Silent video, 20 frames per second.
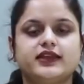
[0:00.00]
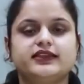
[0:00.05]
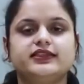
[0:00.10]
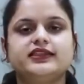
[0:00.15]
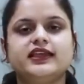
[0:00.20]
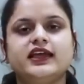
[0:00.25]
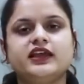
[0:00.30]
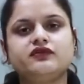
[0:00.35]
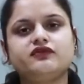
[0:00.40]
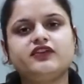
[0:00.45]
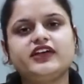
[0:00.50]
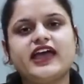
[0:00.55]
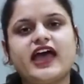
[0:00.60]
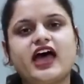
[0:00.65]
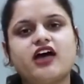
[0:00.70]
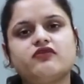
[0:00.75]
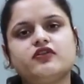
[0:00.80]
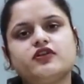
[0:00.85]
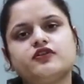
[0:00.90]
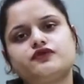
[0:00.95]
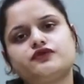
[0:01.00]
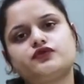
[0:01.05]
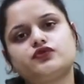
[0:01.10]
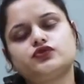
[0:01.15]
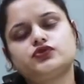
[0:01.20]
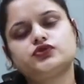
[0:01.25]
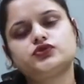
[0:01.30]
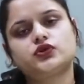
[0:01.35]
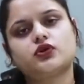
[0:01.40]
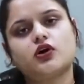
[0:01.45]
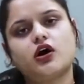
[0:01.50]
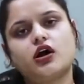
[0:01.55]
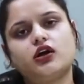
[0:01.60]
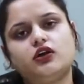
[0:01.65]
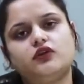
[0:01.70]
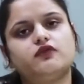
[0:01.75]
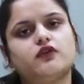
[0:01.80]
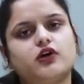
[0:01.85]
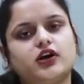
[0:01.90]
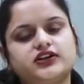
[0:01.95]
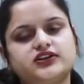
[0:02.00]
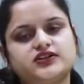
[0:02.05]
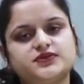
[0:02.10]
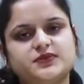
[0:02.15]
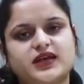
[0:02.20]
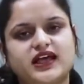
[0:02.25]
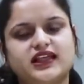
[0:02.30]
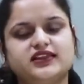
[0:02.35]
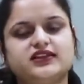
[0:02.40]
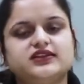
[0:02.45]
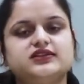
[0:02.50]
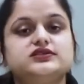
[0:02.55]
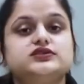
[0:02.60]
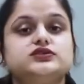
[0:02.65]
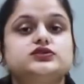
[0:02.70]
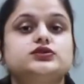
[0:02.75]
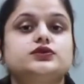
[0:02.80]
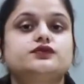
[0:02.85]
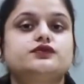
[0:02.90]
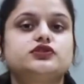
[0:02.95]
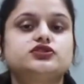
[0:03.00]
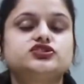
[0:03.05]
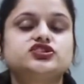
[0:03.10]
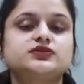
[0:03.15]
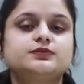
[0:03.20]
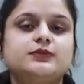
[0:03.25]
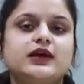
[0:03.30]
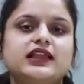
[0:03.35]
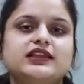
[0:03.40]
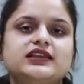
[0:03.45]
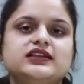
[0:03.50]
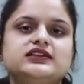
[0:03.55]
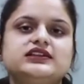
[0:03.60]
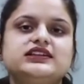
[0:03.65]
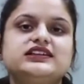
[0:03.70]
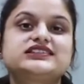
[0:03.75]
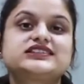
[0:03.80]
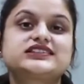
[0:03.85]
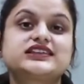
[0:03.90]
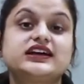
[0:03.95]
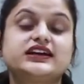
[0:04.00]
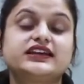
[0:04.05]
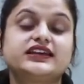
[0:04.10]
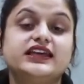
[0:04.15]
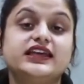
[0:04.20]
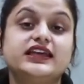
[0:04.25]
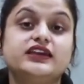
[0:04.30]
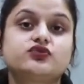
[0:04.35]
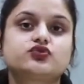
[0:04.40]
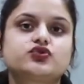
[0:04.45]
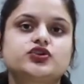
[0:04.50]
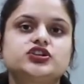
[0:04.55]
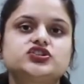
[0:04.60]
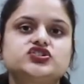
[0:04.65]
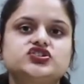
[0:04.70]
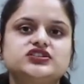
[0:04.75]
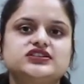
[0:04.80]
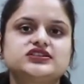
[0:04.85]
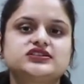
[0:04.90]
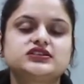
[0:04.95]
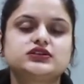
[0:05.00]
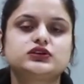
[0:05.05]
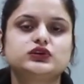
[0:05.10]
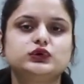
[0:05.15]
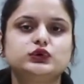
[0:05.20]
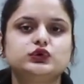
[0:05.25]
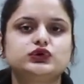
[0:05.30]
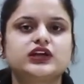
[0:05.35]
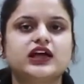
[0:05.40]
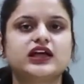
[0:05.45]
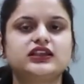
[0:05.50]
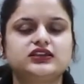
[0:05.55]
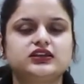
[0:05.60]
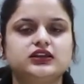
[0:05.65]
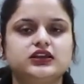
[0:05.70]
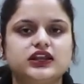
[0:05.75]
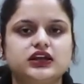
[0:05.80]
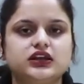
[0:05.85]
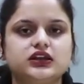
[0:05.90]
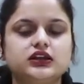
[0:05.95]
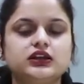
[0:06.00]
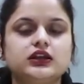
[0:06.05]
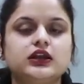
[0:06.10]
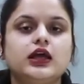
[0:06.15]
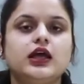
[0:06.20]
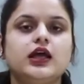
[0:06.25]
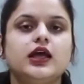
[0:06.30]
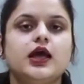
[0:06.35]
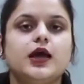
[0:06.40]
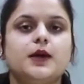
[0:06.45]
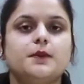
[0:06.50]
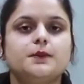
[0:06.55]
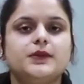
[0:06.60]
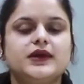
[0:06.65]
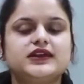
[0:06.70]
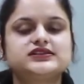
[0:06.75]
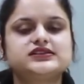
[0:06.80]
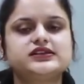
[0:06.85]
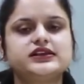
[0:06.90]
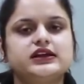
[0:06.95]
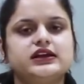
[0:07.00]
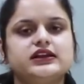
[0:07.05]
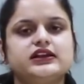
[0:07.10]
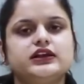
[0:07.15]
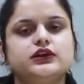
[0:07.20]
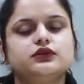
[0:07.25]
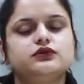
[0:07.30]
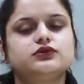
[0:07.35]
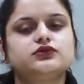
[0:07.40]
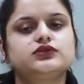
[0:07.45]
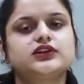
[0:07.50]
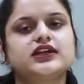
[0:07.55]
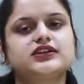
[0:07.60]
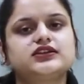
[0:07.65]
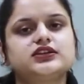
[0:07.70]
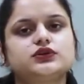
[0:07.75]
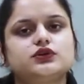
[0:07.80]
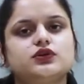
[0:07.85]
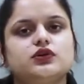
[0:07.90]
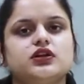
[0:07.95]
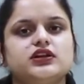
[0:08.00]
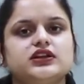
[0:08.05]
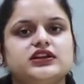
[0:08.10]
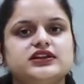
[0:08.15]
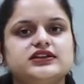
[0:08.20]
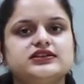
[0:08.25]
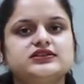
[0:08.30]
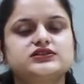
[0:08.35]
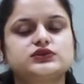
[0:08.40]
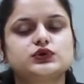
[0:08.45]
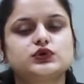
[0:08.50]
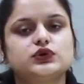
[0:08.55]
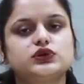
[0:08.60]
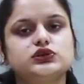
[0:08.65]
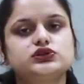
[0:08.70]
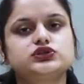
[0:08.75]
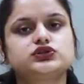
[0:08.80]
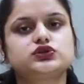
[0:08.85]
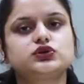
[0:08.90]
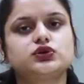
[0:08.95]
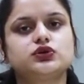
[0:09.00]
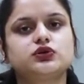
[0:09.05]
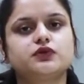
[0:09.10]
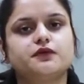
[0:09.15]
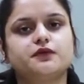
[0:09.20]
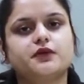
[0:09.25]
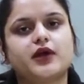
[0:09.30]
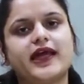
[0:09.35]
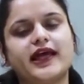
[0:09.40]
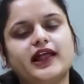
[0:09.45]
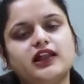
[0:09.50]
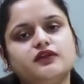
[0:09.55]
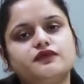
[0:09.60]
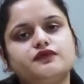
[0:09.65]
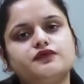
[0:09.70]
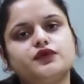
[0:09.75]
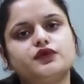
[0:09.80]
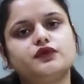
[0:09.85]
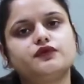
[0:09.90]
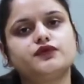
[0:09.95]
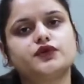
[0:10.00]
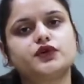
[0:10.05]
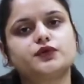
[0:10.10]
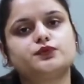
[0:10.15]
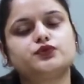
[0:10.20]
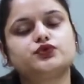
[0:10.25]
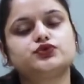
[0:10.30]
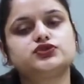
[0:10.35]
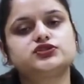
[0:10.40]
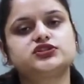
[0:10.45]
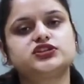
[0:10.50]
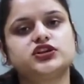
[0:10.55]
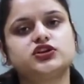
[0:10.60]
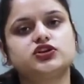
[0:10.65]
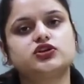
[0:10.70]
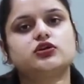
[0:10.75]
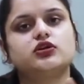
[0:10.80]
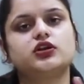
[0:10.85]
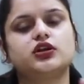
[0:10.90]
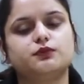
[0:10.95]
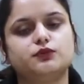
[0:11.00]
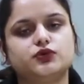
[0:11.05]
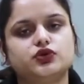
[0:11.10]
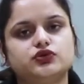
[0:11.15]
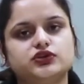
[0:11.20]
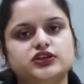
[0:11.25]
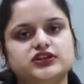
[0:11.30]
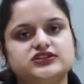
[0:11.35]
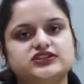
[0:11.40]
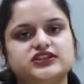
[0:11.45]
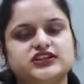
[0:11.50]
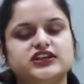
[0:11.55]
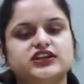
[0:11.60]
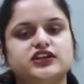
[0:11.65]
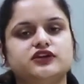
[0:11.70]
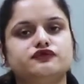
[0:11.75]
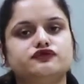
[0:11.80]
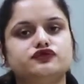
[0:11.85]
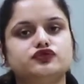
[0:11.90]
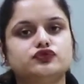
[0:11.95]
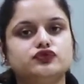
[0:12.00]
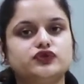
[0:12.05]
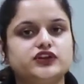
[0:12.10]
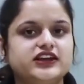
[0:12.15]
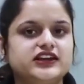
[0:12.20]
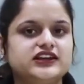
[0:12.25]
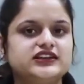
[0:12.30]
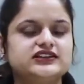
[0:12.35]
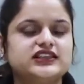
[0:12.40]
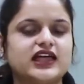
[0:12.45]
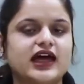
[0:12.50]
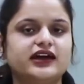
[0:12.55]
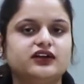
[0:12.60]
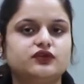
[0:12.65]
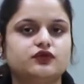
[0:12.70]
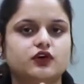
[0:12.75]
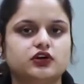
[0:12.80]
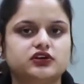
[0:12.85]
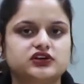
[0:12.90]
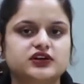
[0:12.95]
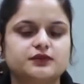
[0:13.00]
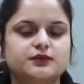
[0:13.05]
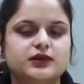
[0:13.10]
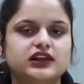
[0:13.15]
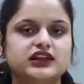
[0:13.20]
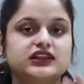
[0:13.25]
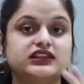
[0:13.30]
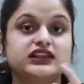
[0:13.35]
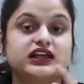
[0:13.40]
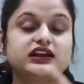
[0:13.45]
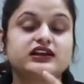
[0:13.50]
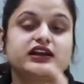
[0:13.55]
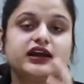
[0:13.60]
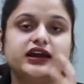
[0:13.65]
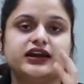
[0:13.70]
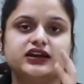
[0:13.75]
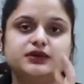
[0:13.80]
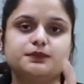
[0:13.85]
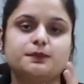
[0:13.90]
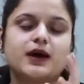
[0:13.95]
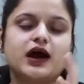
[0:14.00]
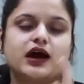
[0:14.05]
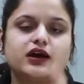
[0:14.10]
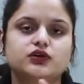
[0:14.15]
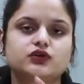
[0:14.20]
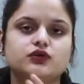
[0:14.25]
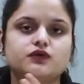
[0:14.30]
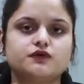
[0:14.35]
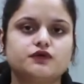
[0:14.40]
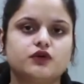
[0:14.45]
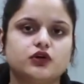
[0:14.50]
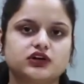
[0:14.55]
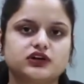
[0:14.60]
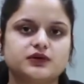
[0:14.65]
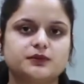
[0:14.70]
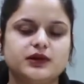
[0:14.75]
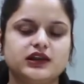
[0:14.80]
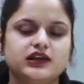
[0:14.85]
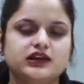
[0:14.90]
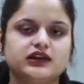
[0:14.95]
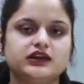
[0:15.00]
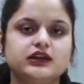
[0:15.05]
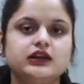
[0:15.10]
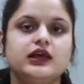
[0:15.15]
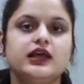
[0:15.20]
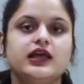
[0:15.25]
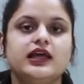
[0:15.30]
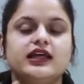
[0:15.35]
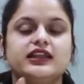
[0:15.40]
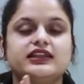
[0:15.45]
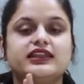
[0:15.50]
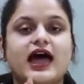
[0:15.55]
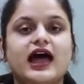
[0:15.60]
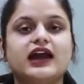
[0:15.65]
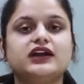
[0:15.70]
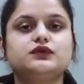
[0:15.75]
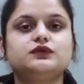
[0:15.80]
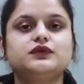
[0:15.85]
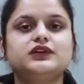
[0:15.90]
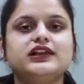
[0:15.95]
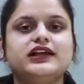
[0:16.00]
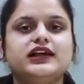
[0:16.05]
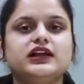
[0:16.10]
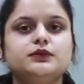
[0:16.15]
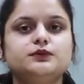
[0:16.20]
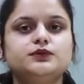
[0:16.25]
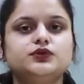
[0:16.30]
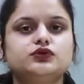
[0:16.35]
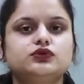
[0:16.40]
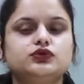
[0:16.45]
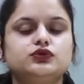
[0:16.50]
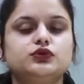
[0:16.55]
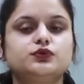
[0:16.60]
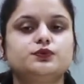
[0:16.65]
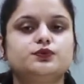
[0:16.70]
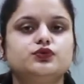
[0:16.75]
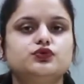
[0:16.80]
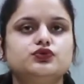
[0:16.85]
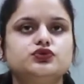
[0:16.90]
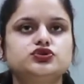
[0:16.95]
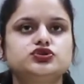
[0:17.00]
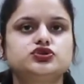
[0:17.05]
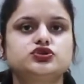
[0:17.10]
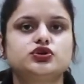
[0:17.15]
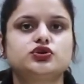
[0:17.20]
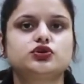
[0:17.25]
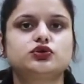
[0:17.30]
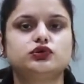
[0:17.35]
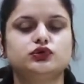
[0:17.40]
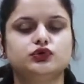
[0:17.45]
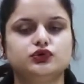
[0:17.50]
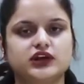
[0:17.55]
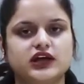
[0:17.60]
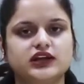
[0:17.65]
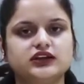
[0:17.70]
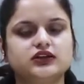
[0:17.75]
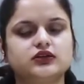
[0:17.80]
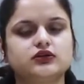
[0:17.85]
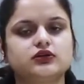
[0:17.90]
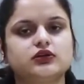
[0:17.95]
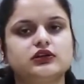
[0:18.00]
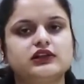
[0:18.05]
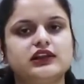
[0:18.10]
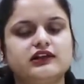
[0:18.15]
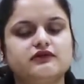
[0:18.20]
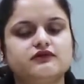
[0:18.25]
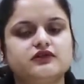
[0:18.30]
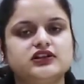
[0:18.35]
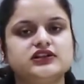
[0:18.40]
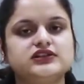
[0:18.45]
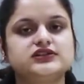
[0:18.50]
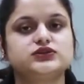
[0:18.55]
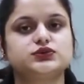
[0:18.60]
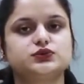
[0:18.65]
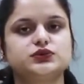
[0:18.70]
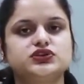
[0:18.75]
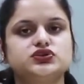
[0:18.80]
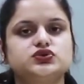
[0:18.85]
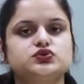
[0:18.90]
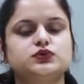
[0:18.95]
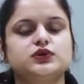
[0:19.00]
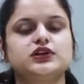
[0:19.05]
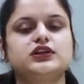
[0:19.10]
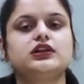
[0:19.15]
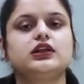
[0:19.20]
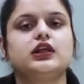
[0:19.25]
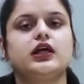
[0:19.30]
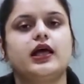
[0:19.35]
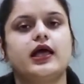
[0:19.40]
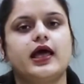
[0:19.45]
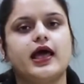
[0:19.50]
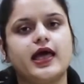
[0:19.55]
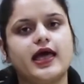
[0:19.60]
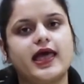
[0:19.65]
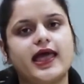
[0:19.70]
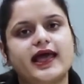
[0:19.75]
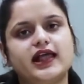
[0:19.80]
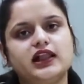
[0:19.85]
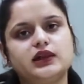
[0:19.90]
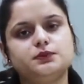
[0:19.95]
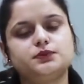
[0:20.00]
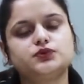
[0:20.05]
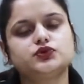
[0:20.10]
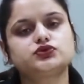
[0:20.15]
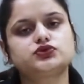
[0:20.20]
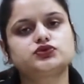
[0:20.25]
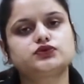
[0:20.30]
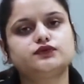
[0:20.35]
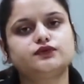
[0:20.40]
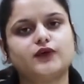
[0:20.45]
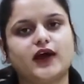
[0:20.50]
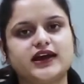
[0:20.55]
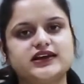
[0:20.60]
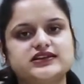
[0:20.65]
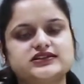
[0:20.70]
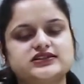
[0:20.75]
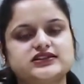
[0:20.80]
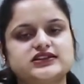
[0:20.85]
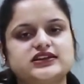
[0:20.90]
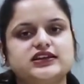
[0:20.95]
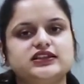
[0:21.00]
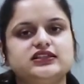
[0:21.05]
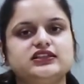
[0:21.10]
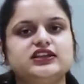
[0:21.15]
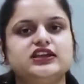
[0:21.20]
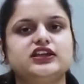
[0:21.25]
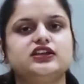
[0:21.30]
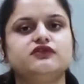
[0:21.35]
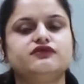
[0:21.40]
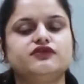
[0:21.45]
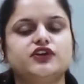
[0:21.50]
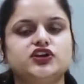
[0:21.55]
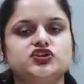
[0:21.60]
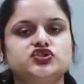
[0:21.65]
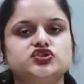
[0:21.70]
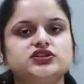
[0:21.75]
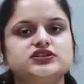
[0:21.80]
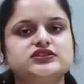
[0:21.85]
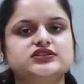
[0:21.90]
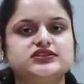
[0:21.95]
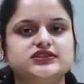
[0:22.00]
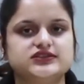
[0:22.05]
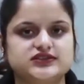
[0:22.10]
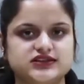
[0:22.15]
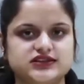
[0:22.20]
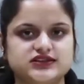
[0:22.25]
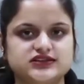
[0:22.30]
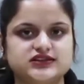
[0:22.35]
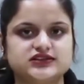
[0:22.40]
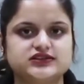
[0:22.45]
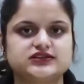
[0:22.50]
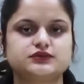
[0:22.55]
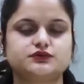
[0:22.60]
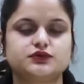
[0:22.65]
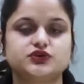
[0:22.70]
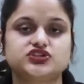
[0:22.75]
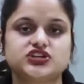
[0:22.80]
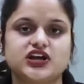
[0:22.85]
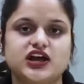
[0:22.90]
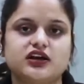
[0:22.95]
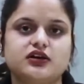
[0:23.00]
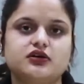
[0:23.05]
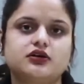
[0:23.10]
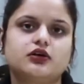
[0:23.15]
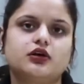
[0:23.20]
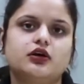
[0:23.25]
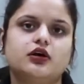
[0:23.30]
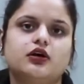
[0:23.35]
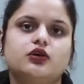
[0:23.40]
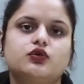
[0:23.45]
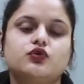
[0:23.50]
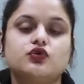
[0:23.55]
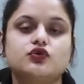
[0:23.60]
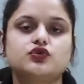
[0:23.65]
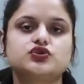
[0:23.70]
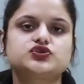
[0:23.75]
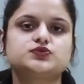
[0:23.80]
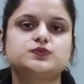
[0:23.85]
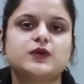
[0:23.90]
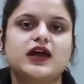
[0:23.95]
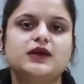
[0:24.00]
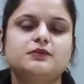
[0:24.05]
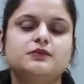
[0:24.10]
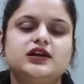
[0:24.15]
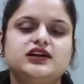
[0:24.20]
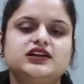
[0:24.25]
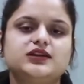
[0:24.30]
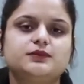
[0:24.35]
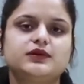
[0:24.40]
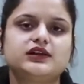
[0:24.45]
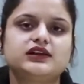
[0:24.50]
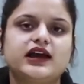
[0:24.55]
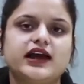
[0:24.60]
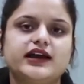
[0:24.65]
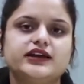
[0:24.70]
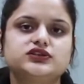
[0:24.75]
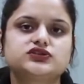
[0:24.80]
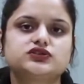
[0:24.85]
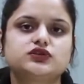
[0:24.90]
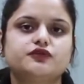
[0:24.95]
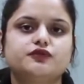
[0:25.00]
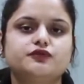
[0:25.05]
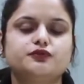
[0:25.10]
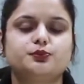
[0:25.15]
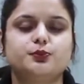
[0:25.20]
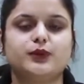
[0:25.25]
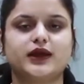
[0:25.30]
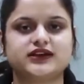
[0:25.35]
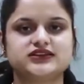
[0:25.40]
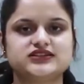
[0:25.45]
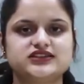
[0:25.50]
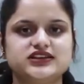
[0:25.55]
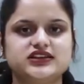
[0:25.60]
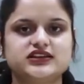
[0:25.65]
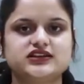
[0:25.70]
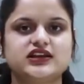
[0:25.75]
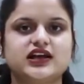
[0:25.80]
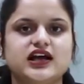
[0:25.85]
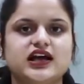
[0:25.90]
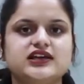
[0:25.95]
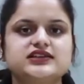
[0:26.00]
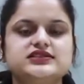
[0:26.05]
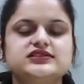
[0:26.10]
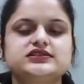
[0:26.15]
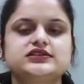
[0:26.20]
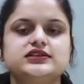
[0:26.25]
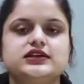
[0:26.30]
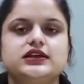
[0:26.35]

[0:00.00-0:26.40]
Then we have a fruit called watermelon. So watermelon is again rich in glutathione. Basically, glutathione is also helpful for boosting your immunity. If you eat that watermelon, the red part of watermelon, that will help you to boost your glutathione levels, which will help you to fight against the infectious diseases which are caused by multiple kinds of bacteria.